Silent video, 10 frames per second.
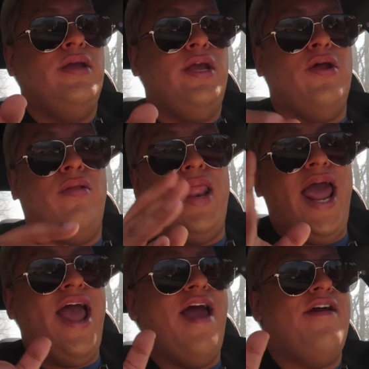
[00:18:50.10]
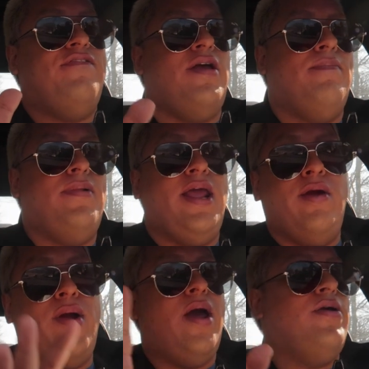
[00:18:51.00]
you know, laugh and play
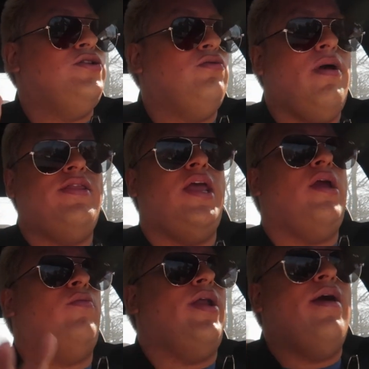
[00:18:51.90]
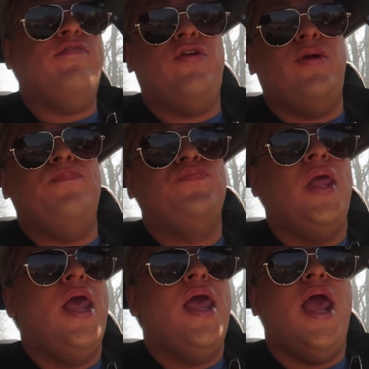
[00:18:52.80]
around and do my thing, whatever.
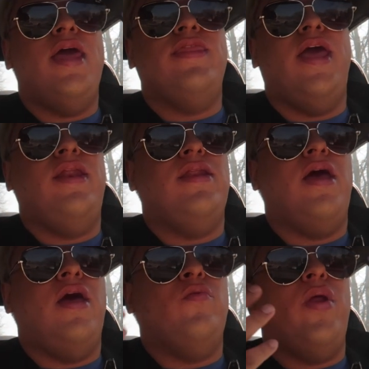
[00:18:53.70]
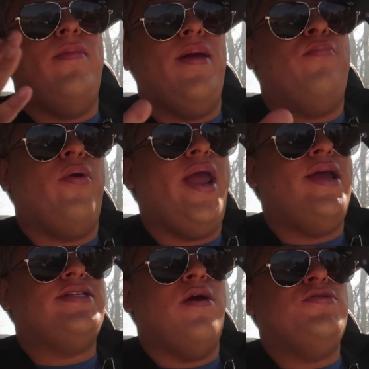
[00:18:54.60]
And then on one of my
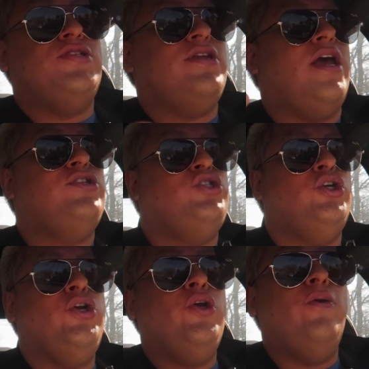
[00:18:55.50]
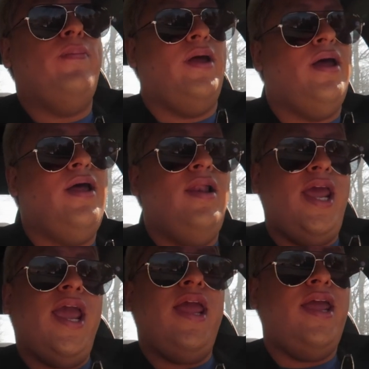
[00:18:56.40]
breaks, I was just like, do you
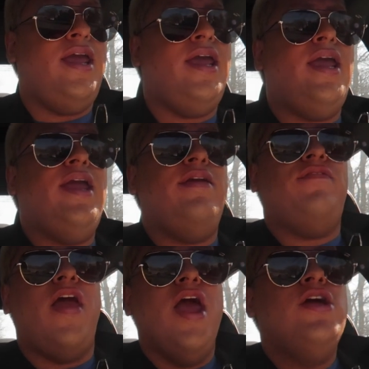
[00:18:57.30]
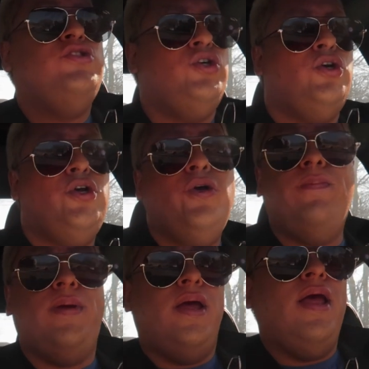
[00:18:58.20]
believe? Do you
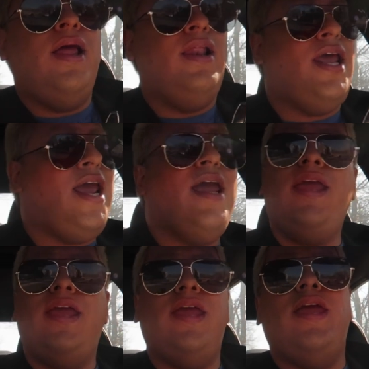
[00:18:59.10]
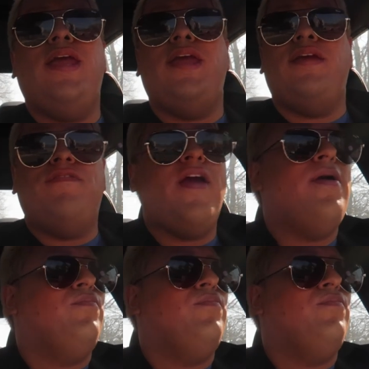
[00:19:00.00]
believe?